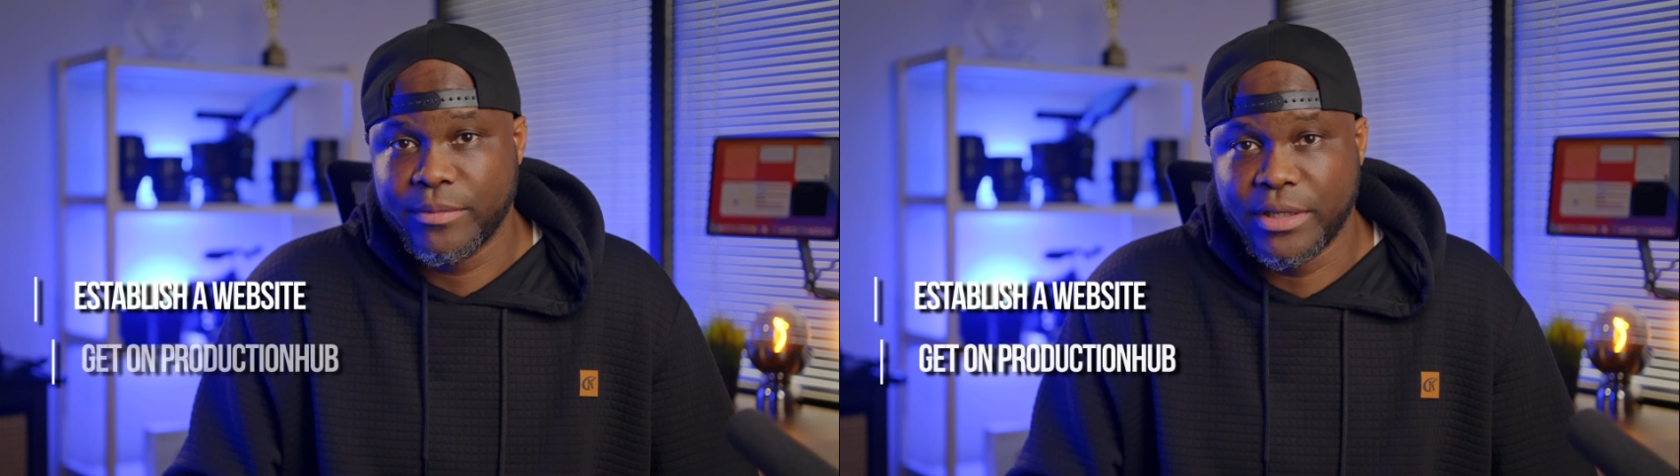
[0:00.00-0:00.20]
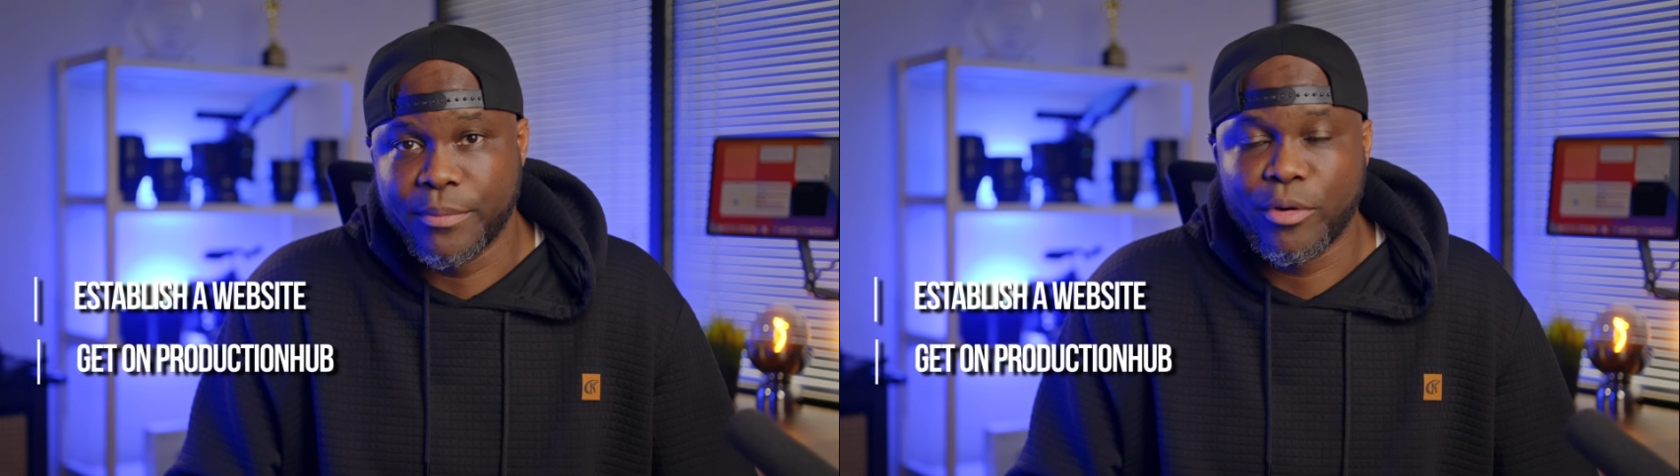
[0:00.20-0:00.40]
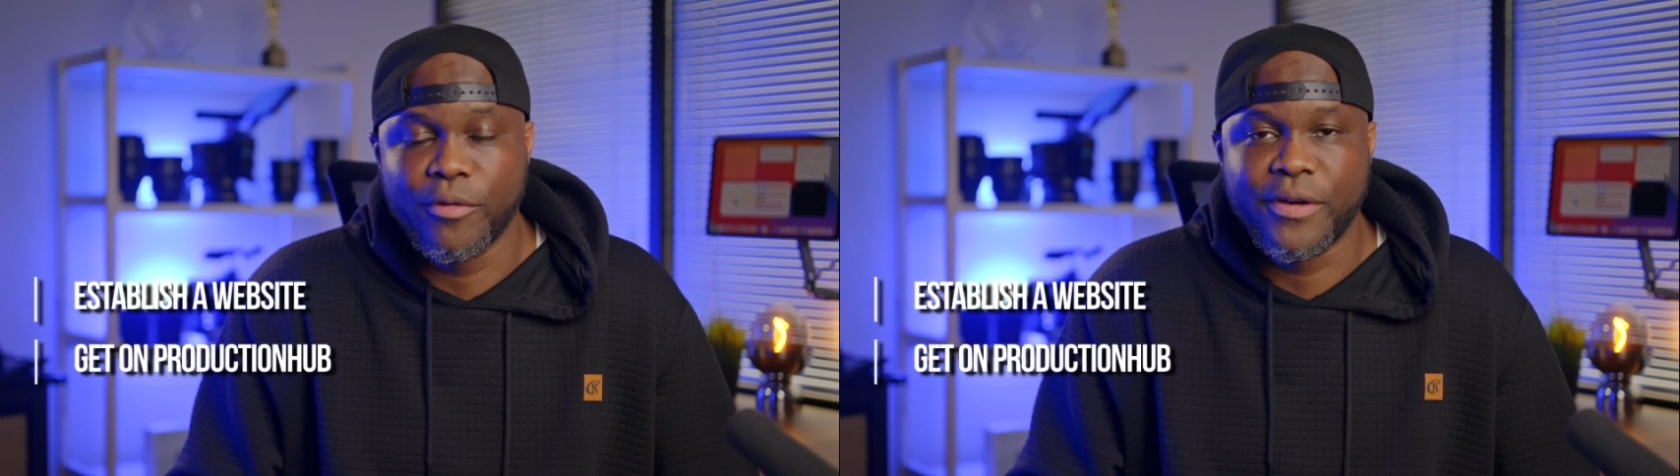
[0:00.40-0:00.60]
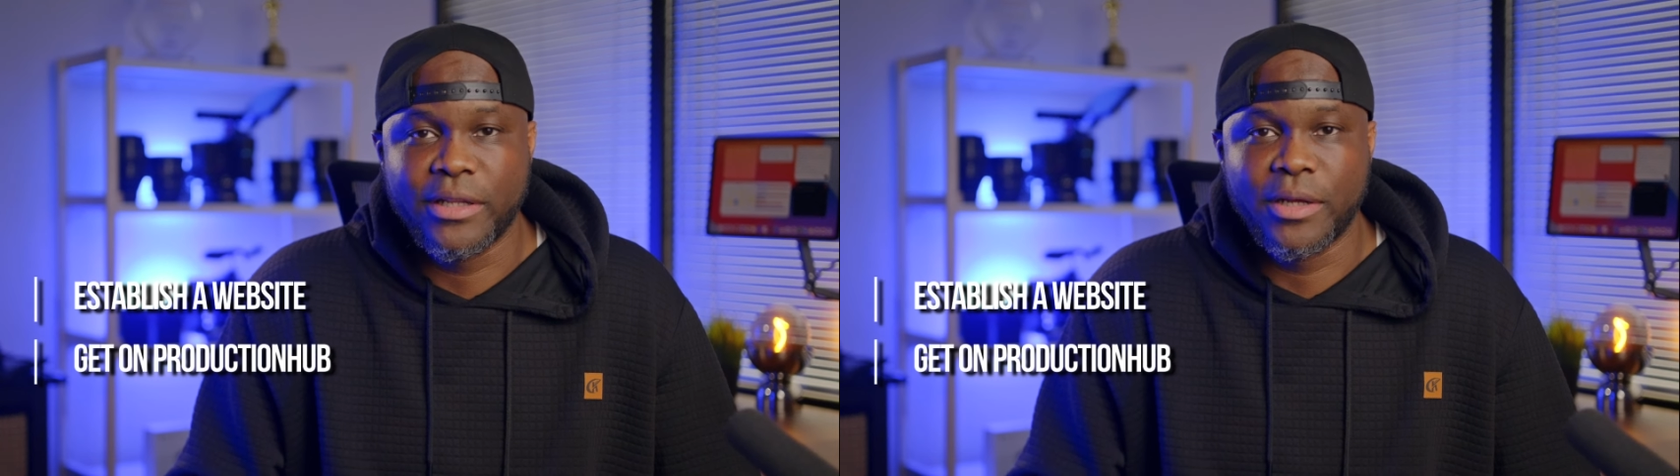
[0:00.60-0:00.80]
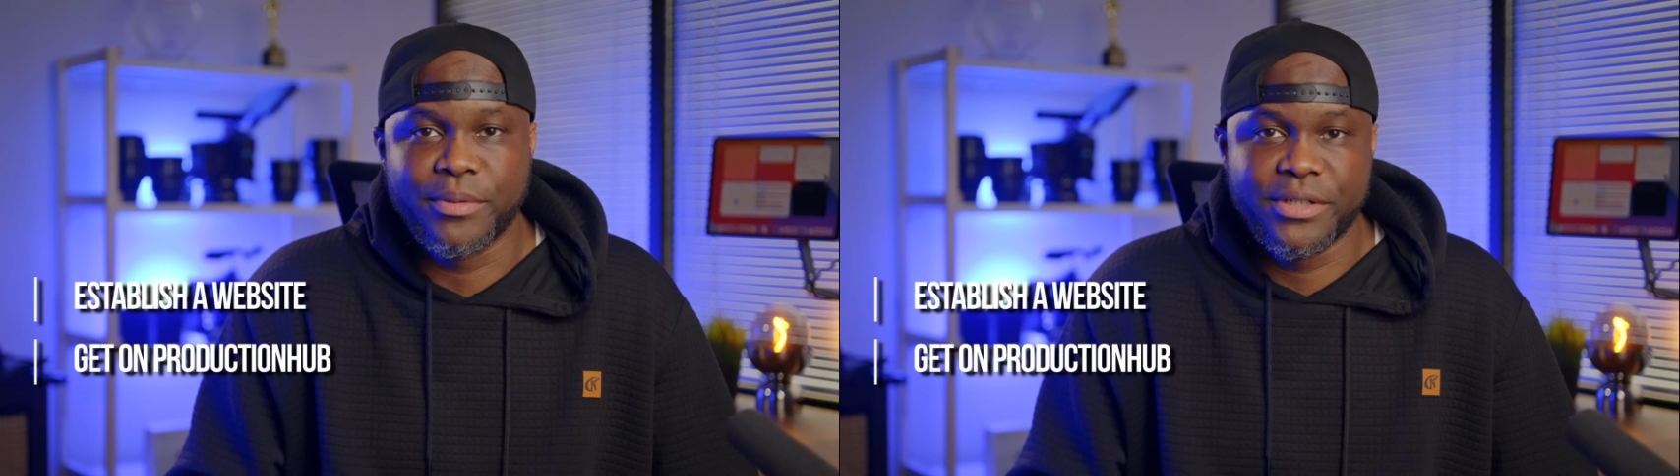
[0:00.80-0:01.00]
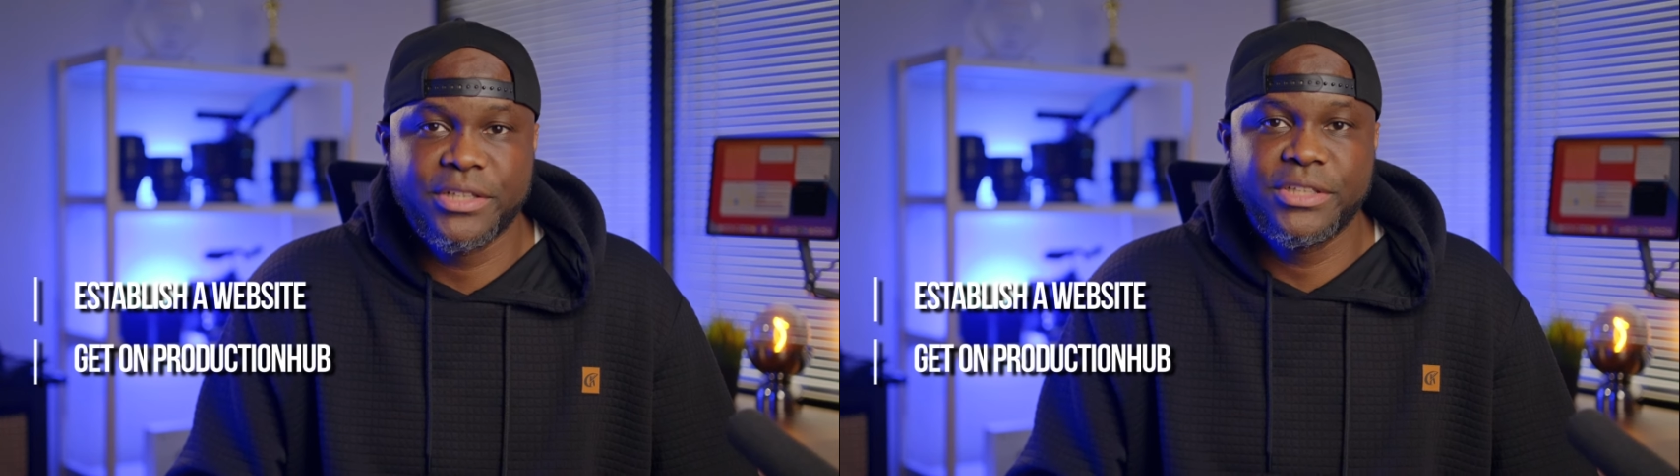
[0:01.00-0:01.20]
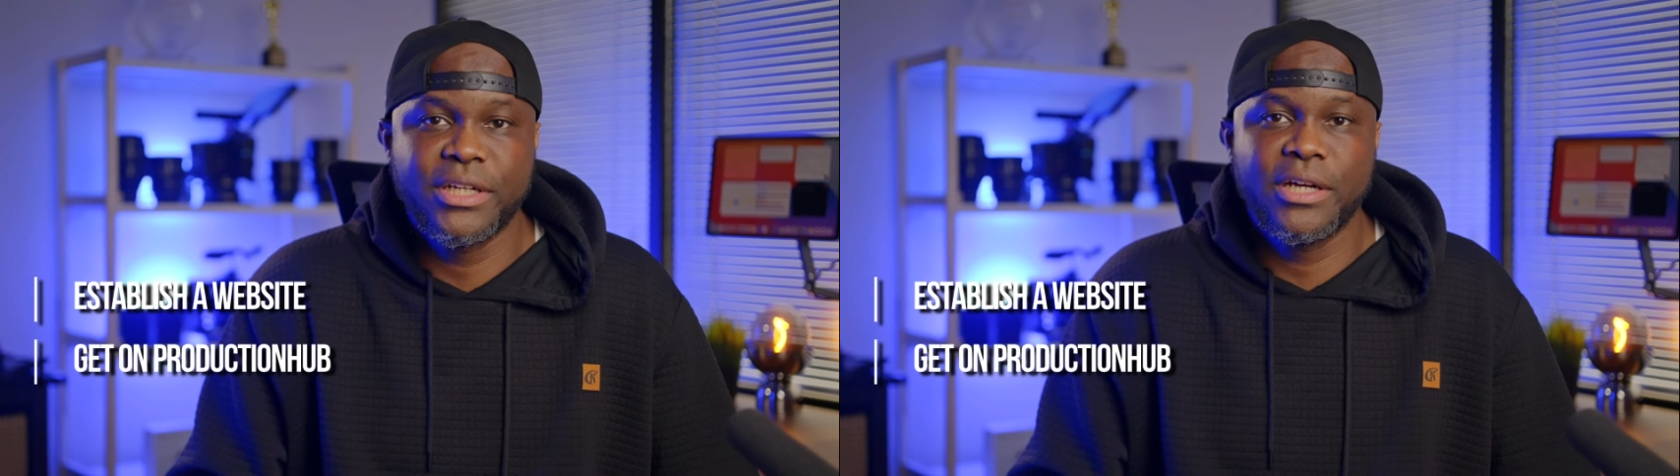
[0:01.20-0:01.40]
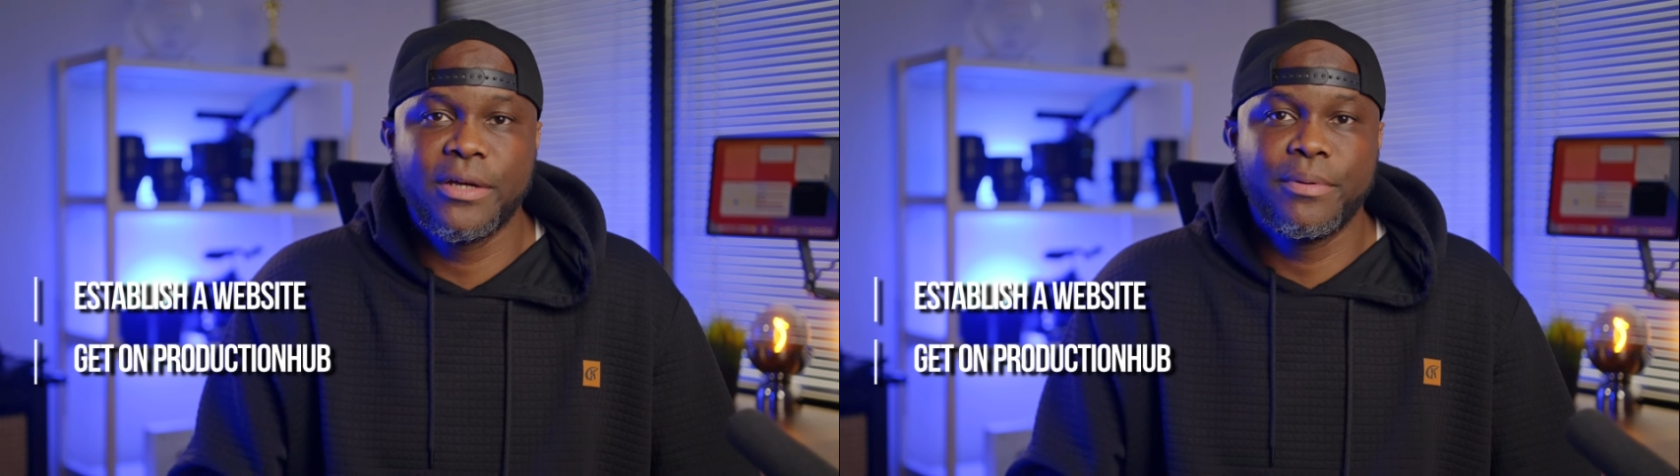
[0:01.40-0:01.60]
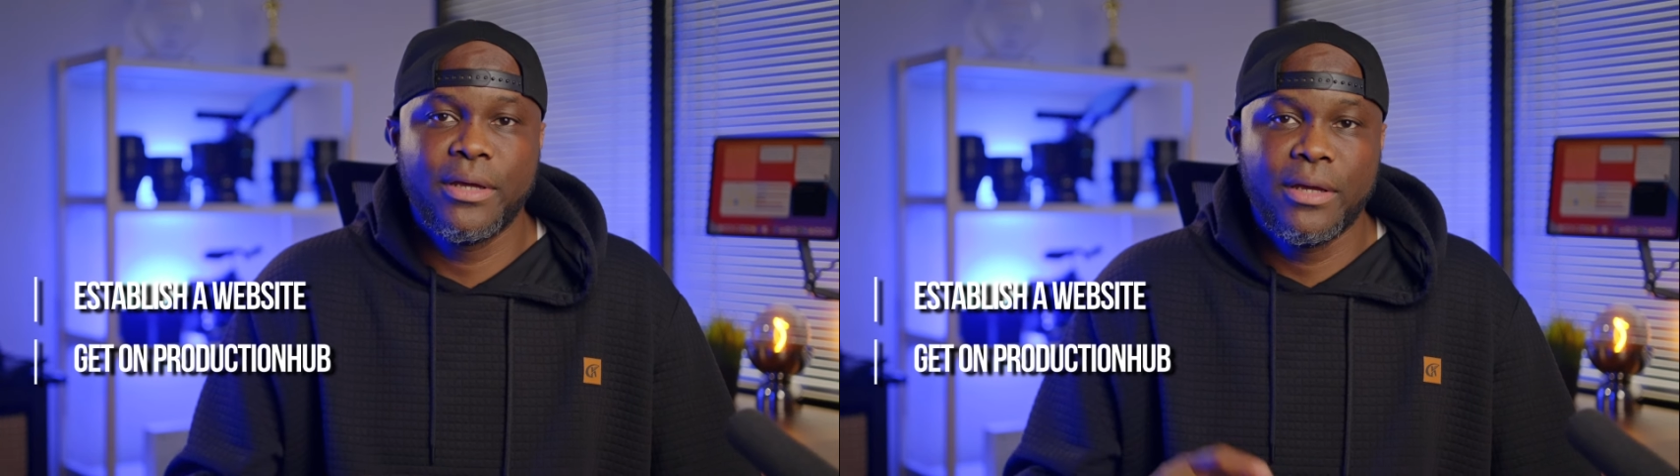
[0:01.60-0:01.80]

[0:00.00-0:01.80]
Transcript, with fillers: and a profile on Production Hub,